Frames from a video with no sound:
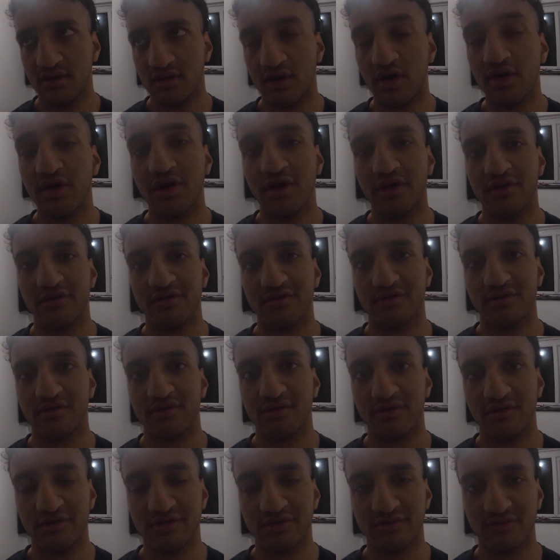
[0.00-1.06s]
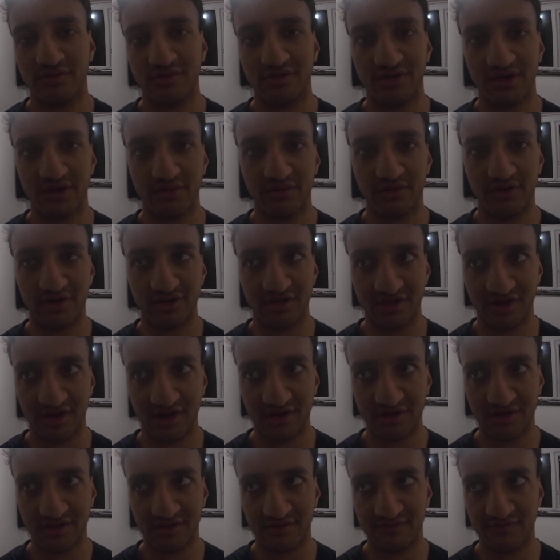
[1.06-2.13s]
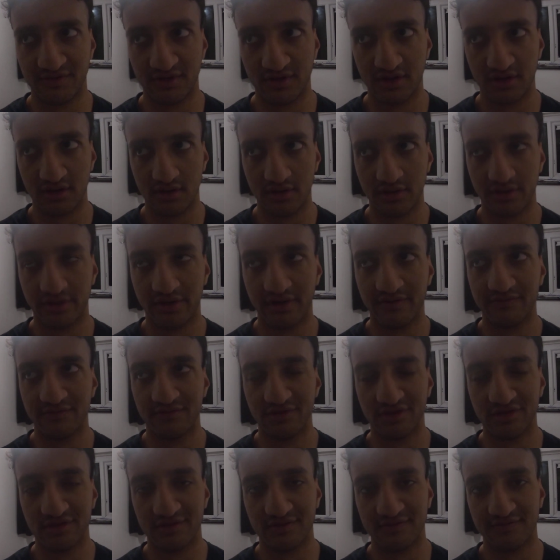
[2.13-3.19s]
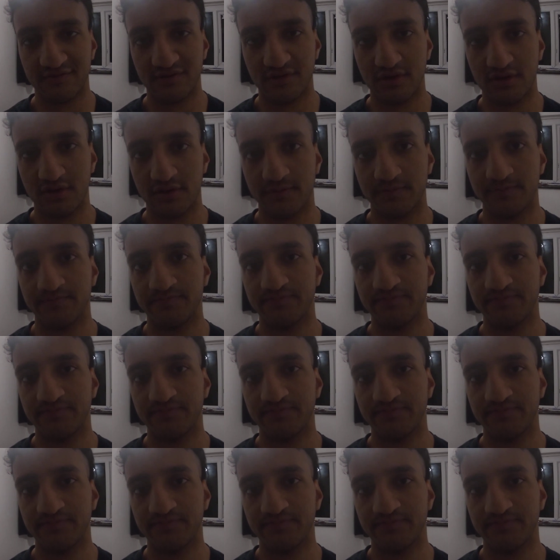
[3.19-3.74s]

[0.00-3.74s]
Oh yeah, no, it can also regenerate its heads if they get cut off and stuff, yeah.